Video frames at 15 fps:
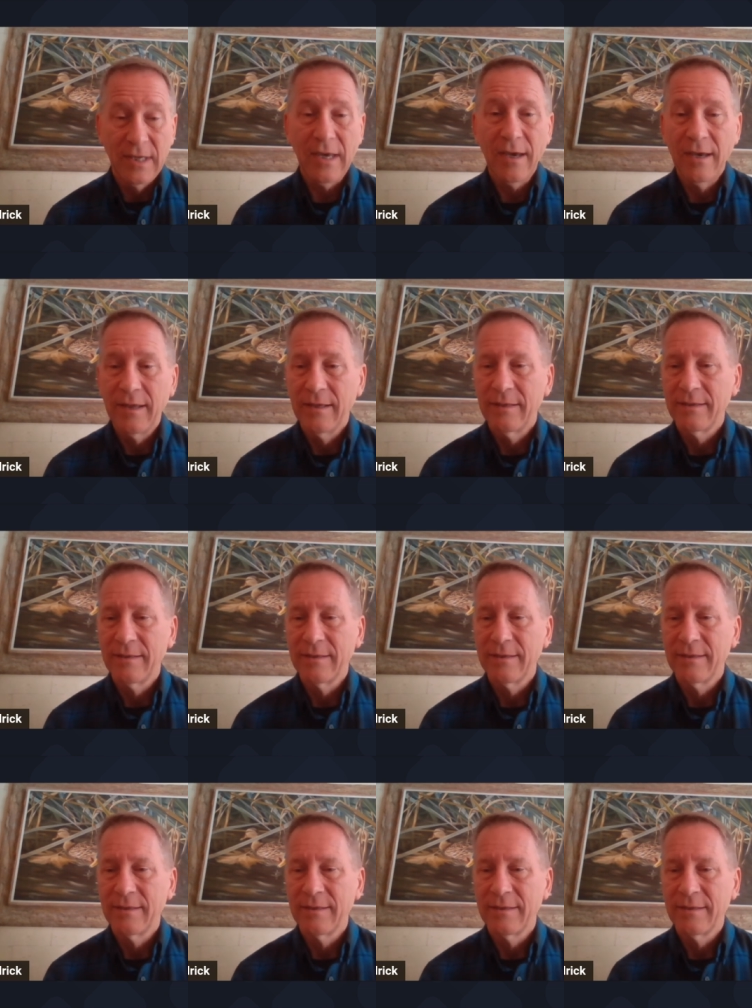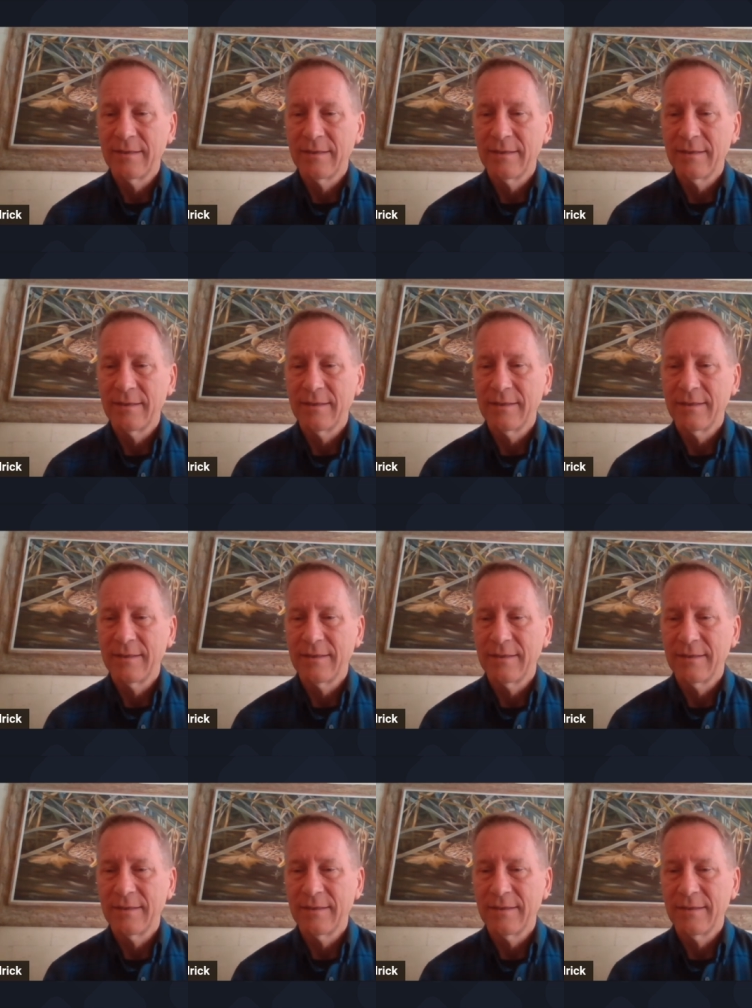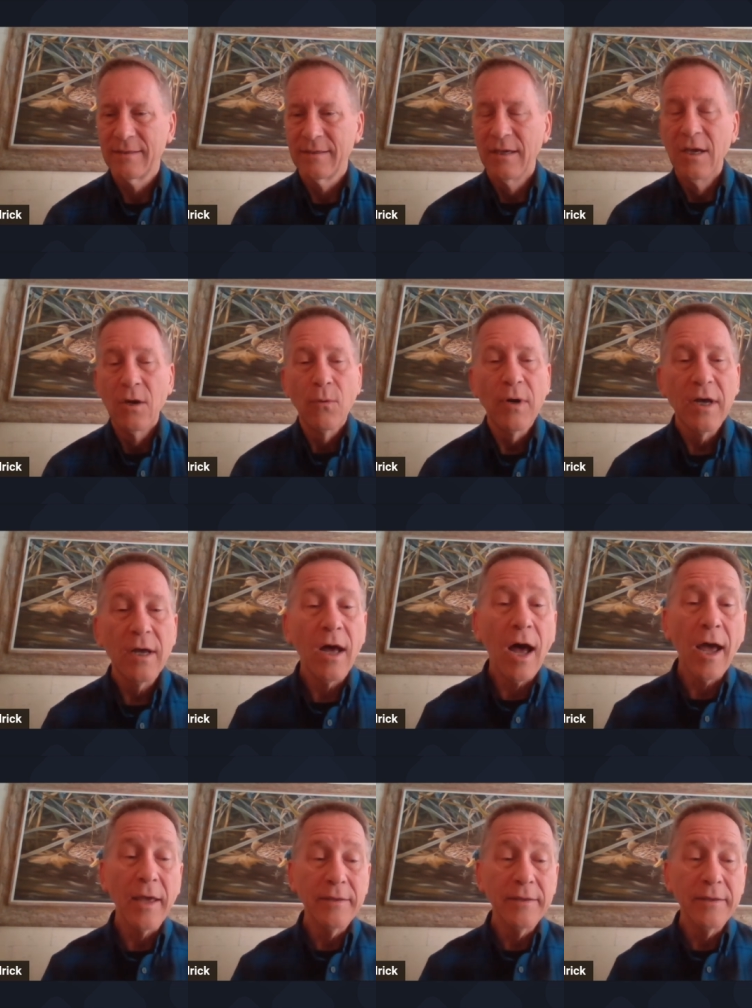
been a volunteer. What would you have to say? Well,